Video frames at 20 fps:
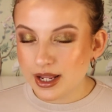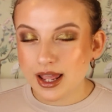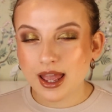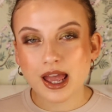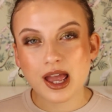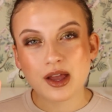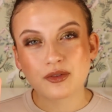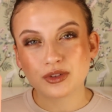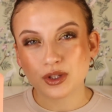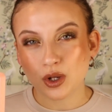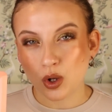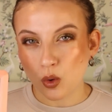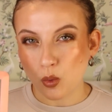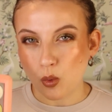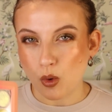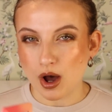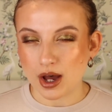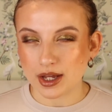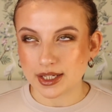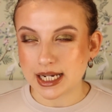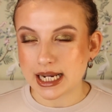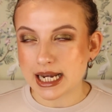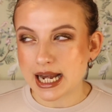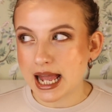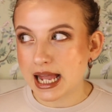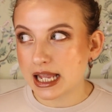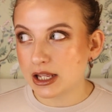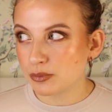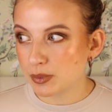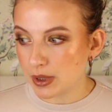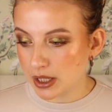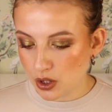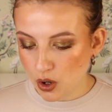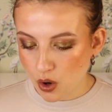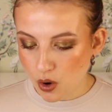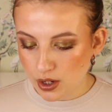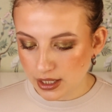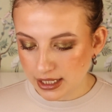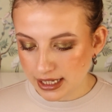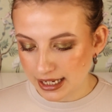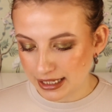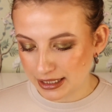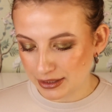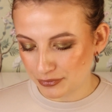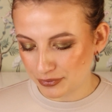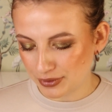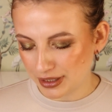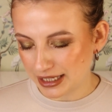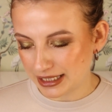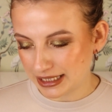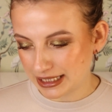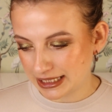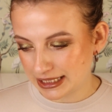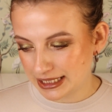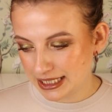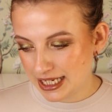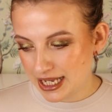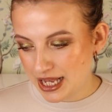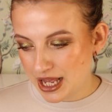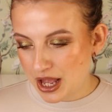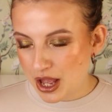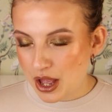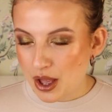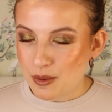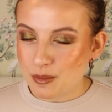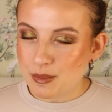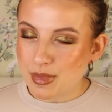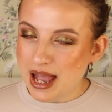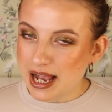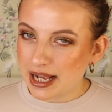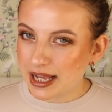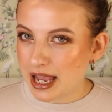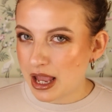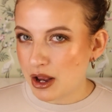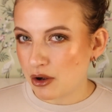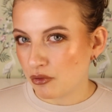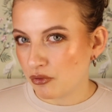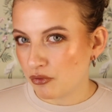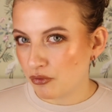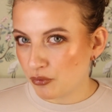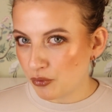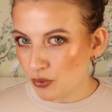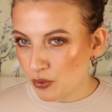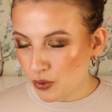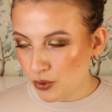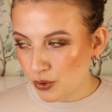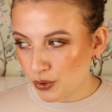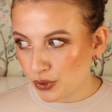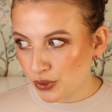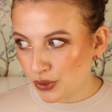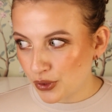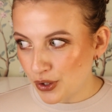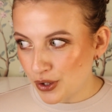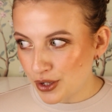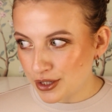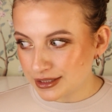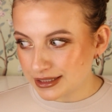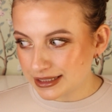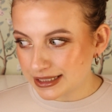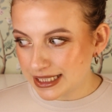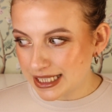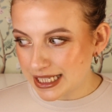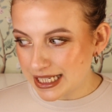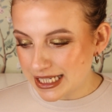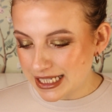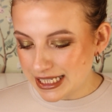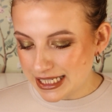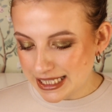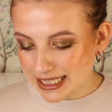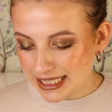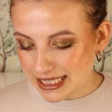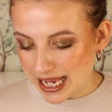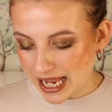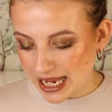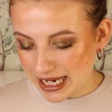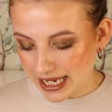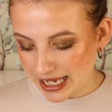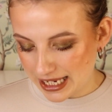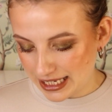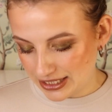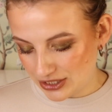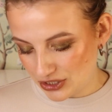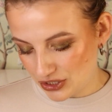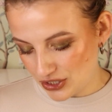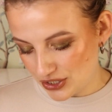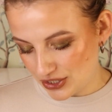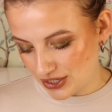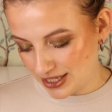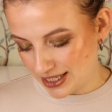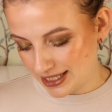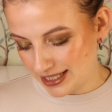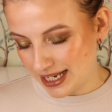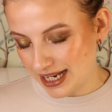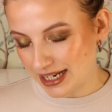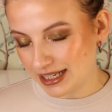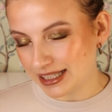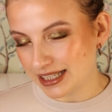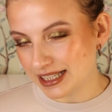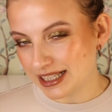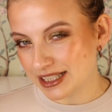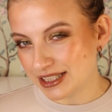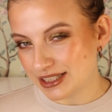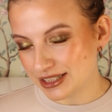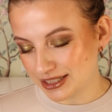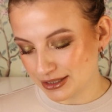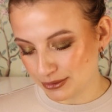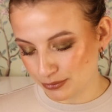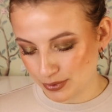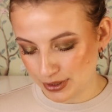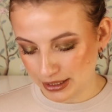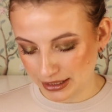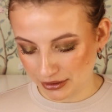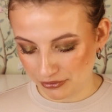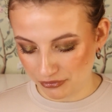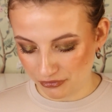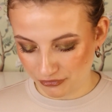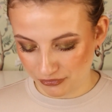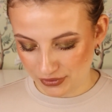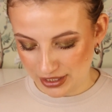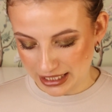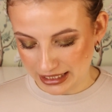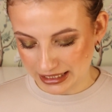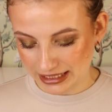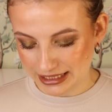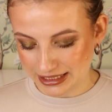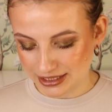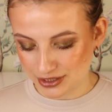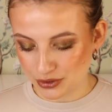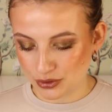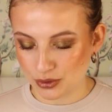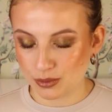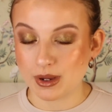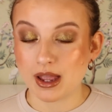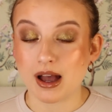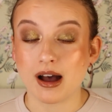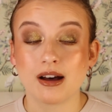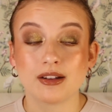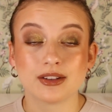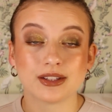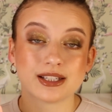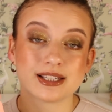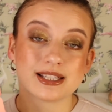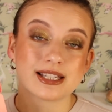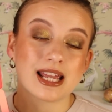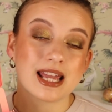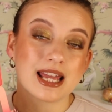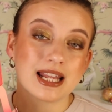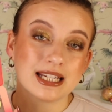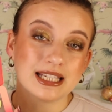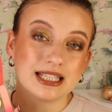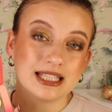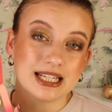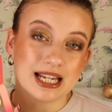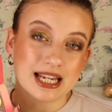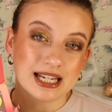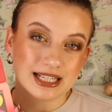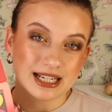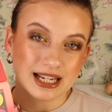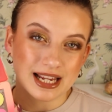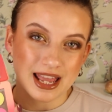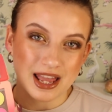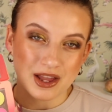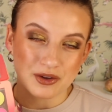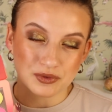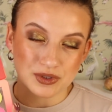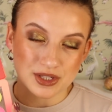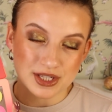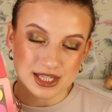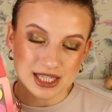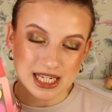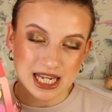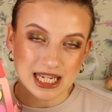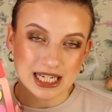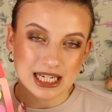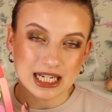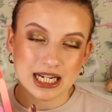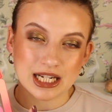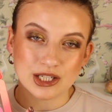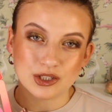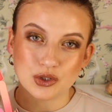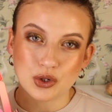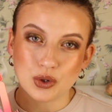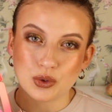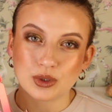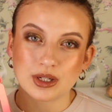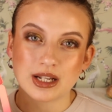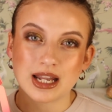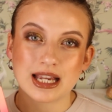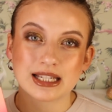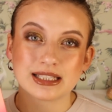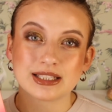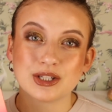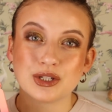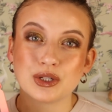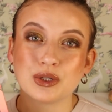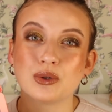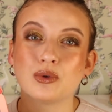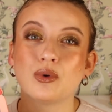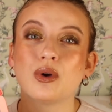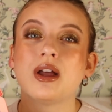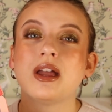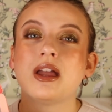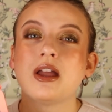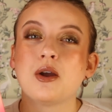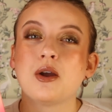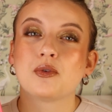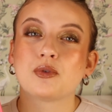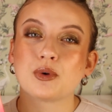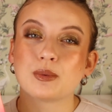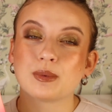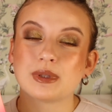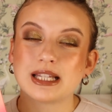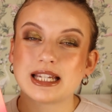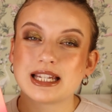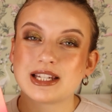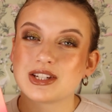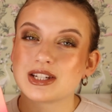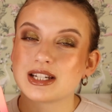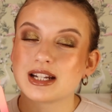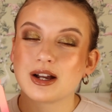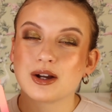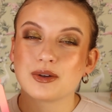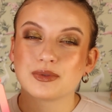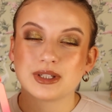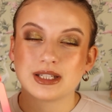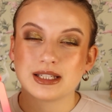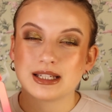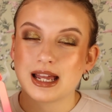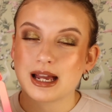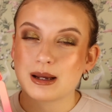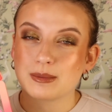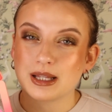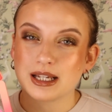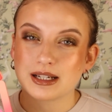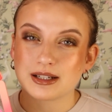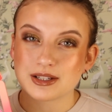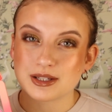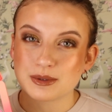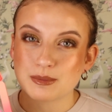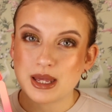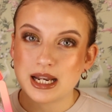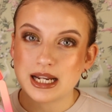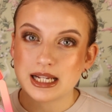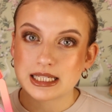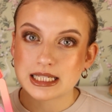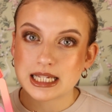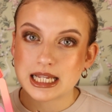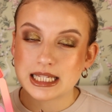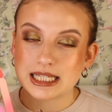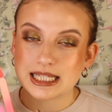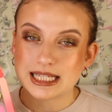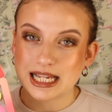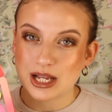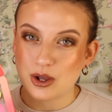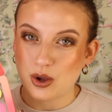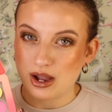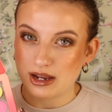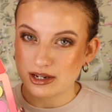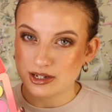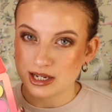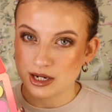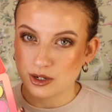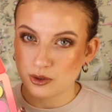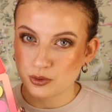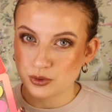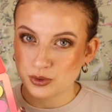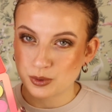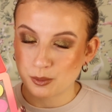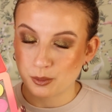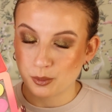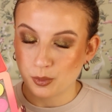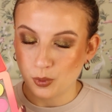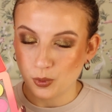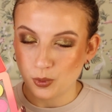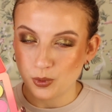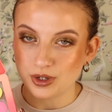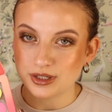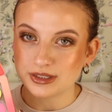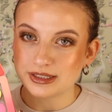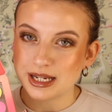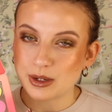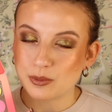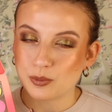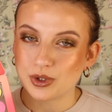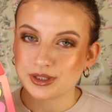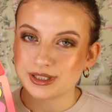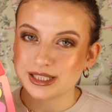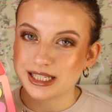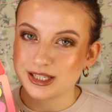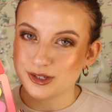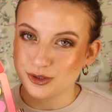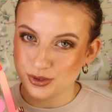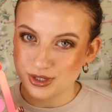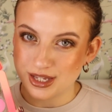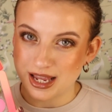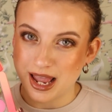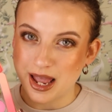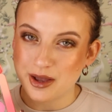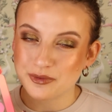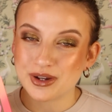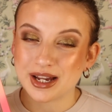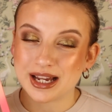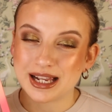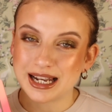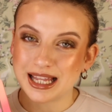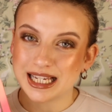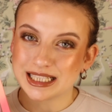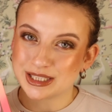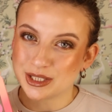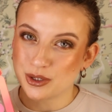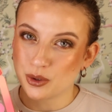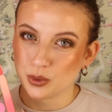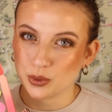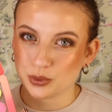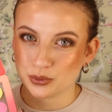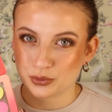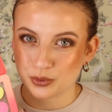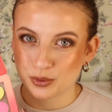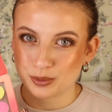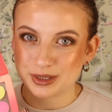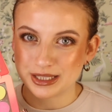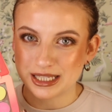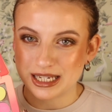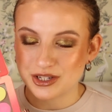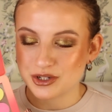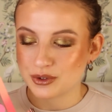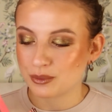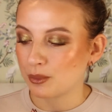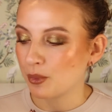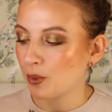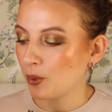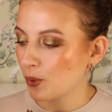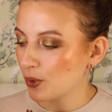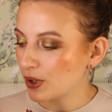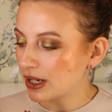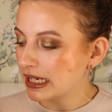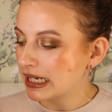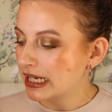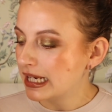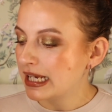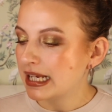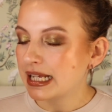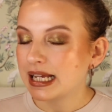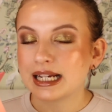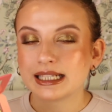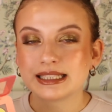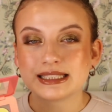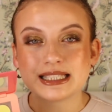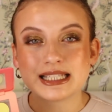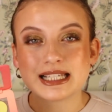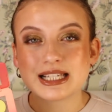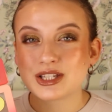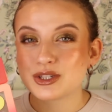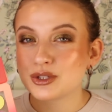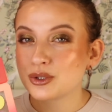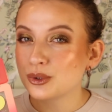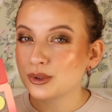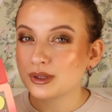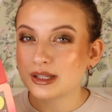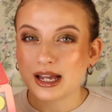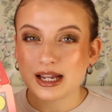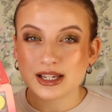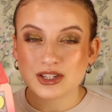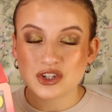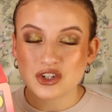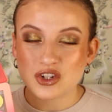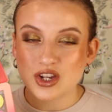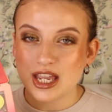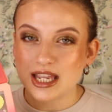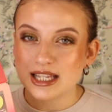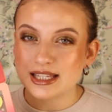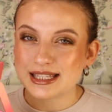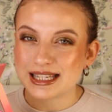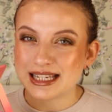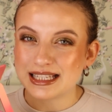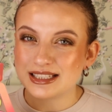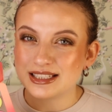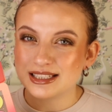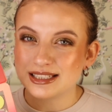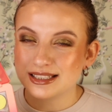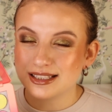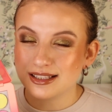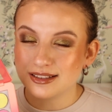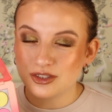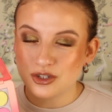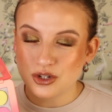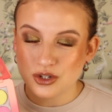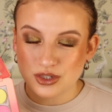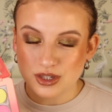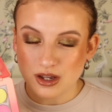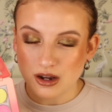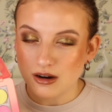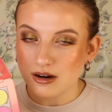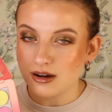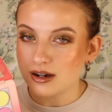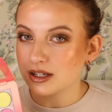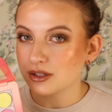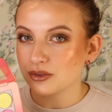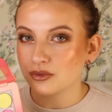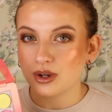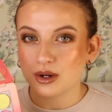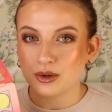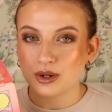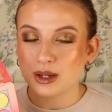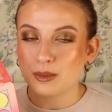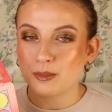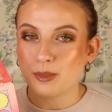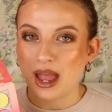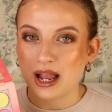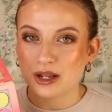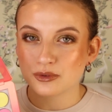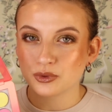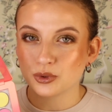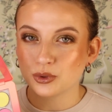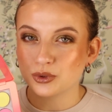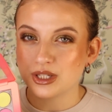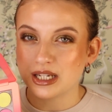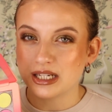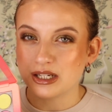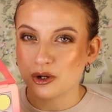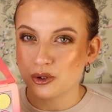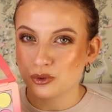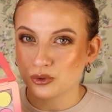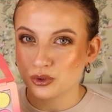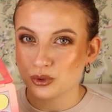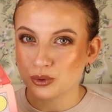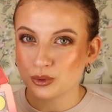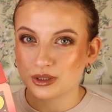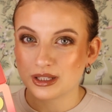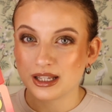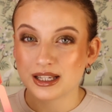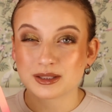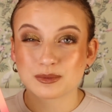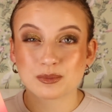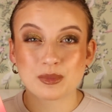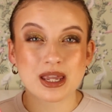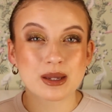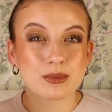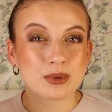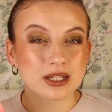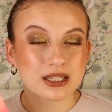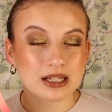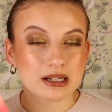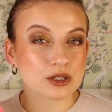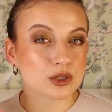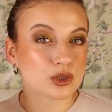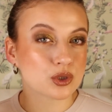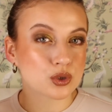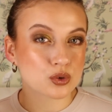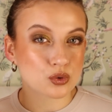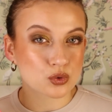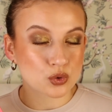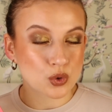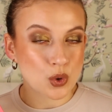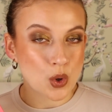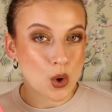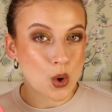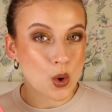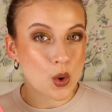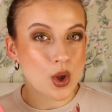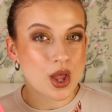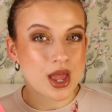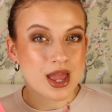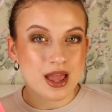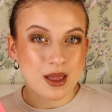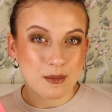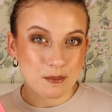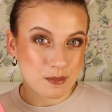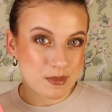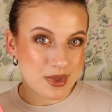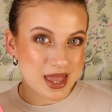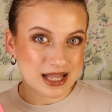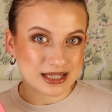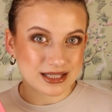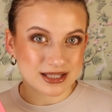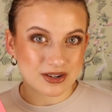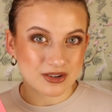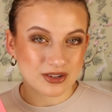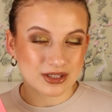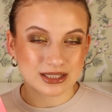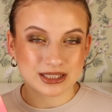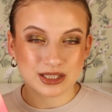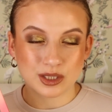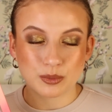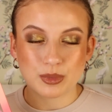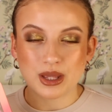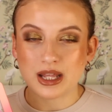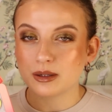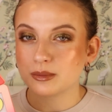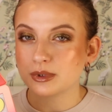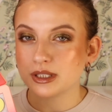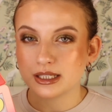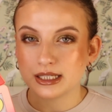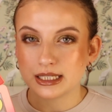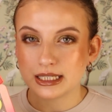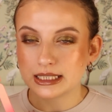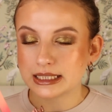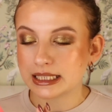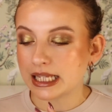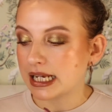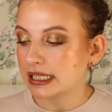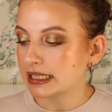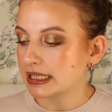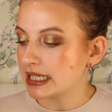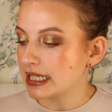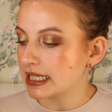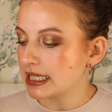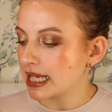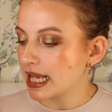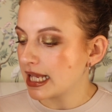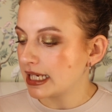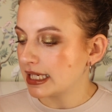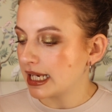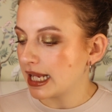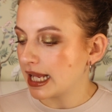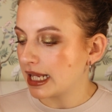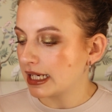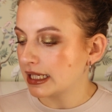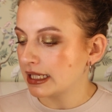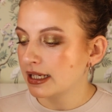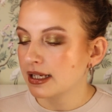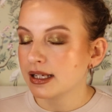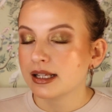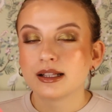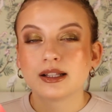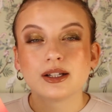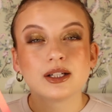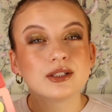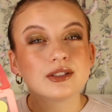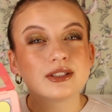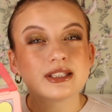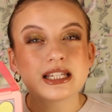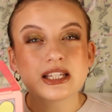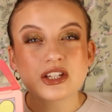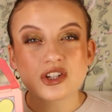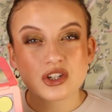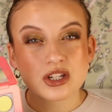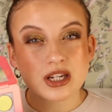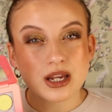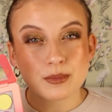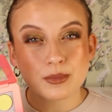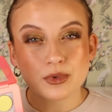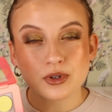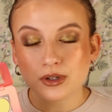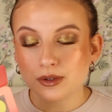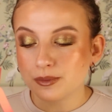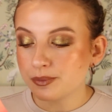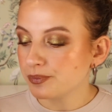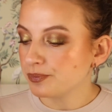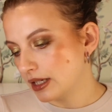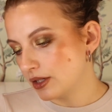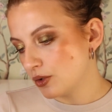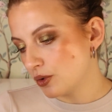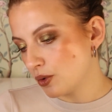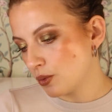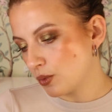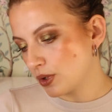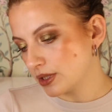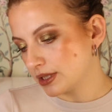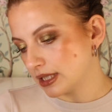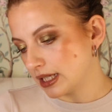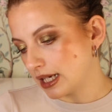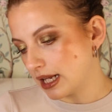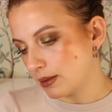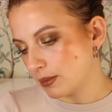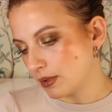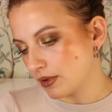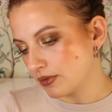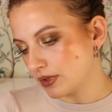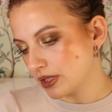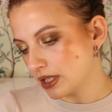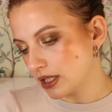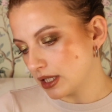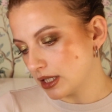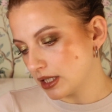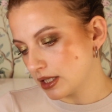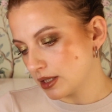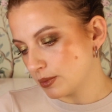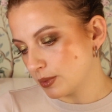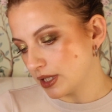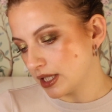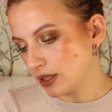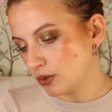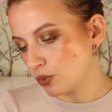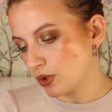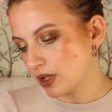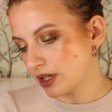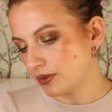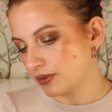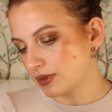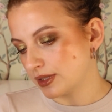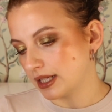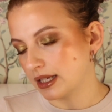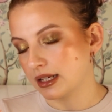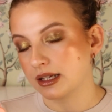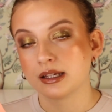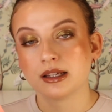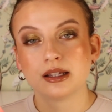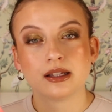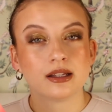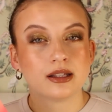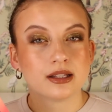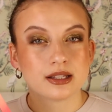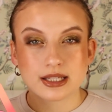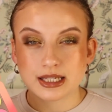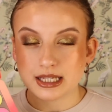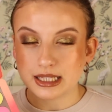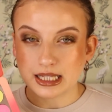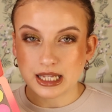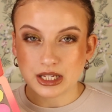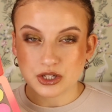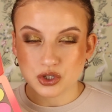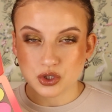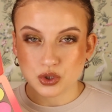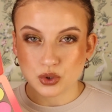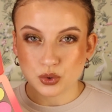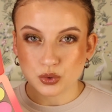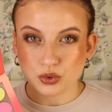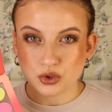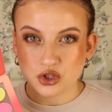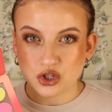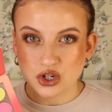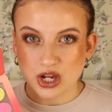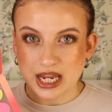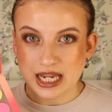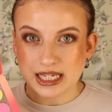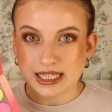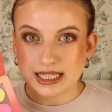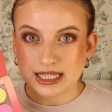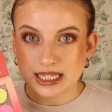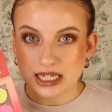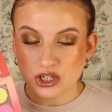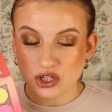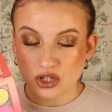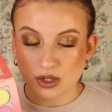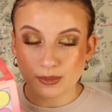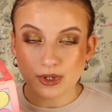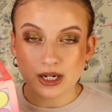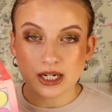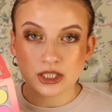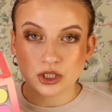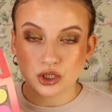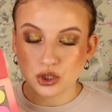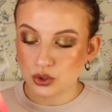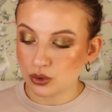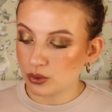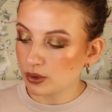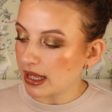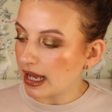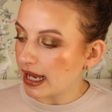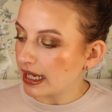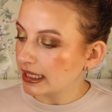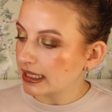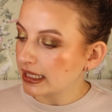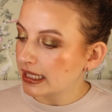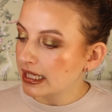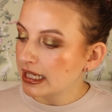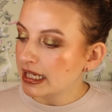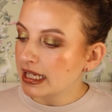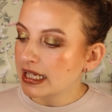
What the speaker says: we have the quad, and I've been going kind of like back and forth on this. I didn't really feel it, to be honest. And in the end, I have to say that I don't like the new formulation of the Nabla Cosmetics single eyeshadows more than what they used to have. I like the old formulation more. Like these two light shades, they just are not very impactful. They don't do a lot. Maybe their neutral mattes are a little better, but I didn't like these. And then, oh, this shimmer, I don't know what the name of it is, but it's one of the celestial shades. This shimmer I do like.